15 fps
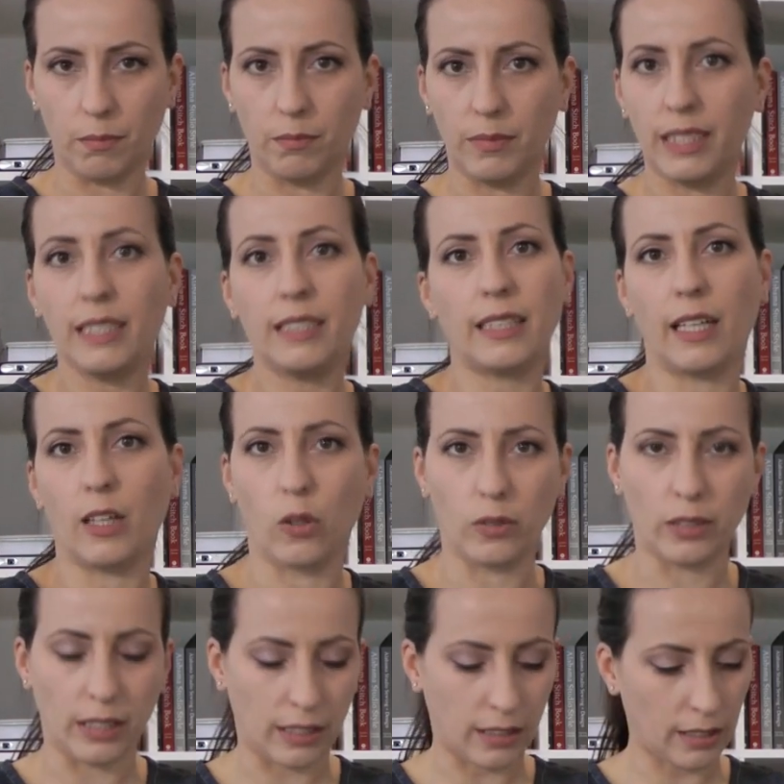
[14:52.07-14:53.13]
detail
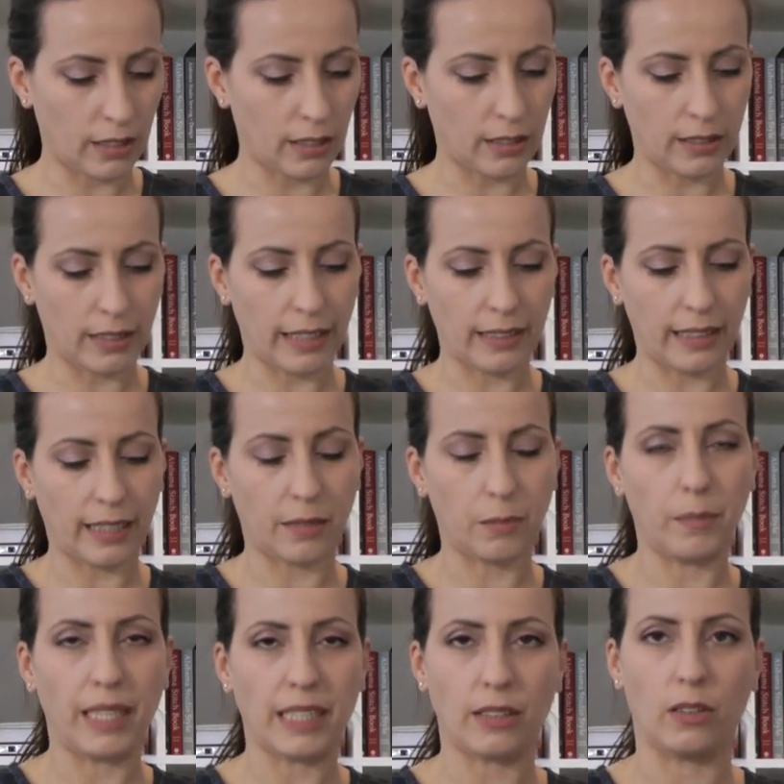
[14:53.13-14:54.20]
on it. That
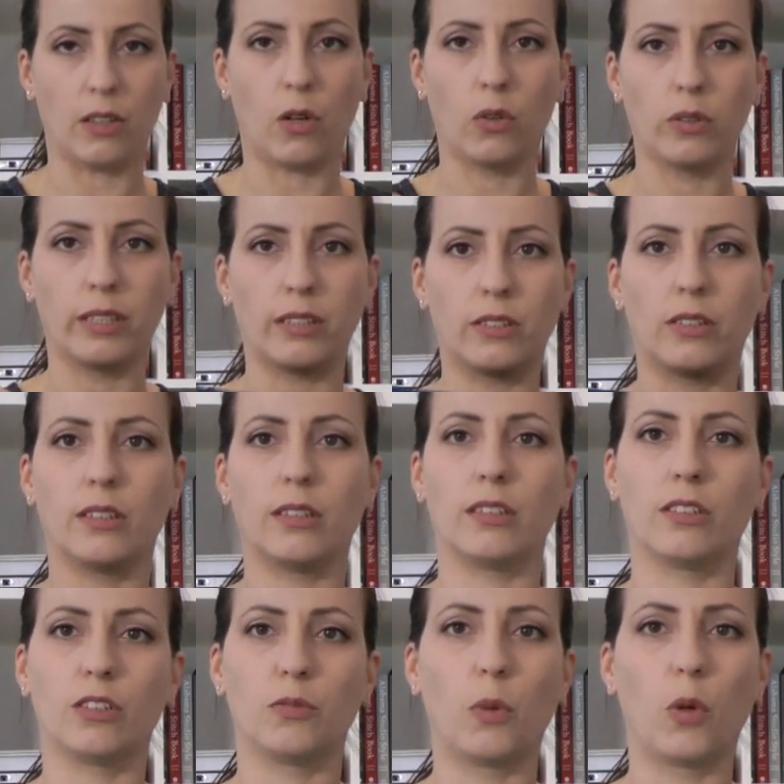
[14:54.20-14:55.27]
metal, all
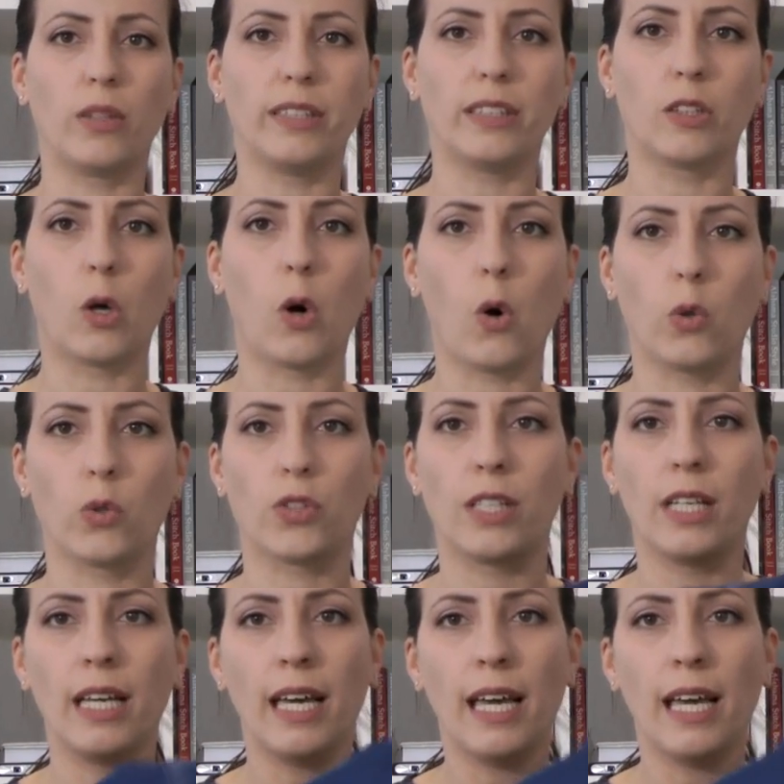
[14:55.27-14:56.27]
the small little holes.